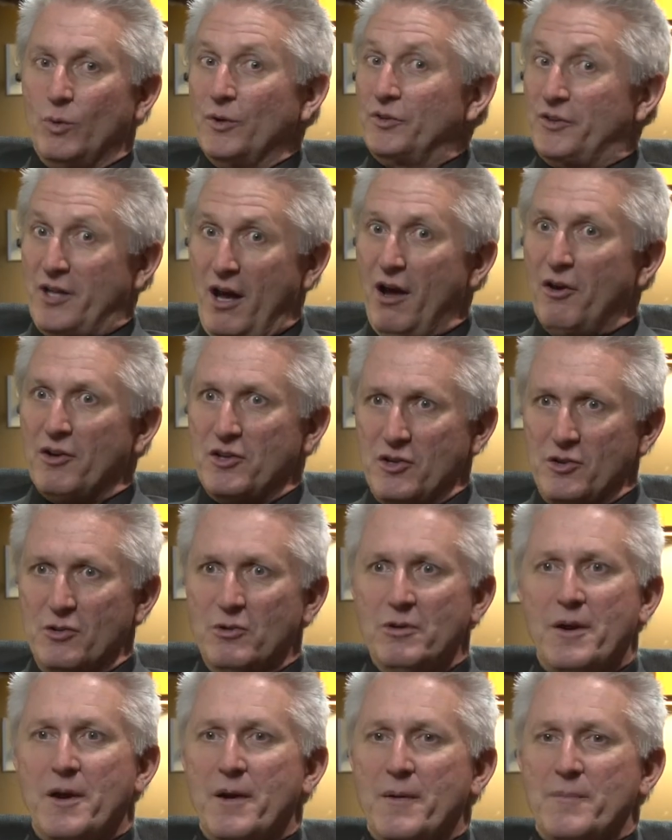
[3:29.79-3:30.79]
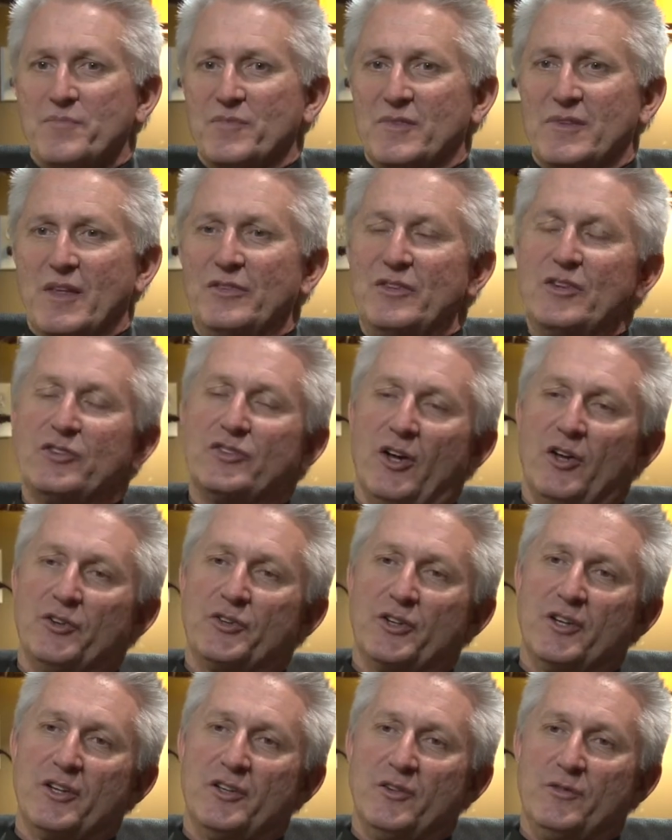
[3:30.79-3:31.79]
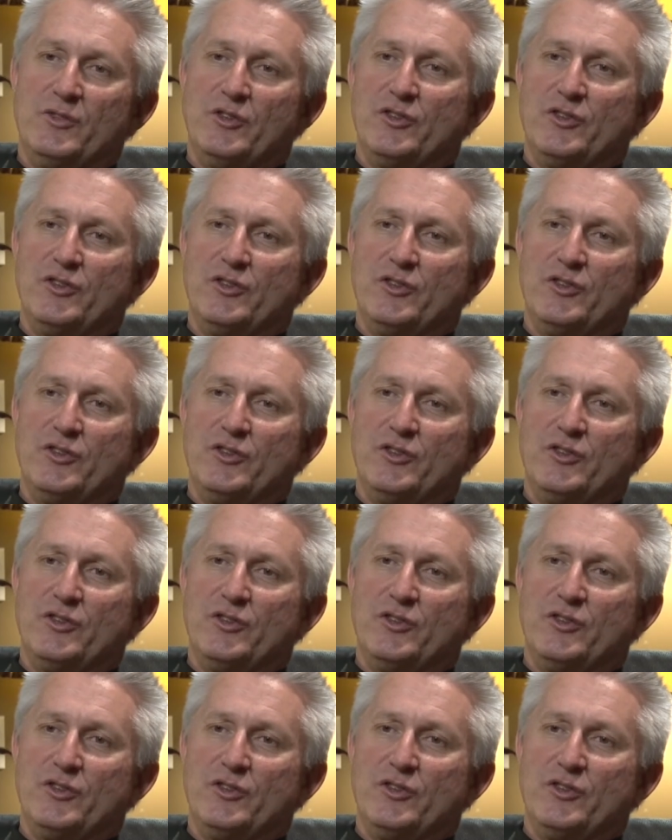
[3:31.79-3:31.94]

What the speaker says: tell you that this alternative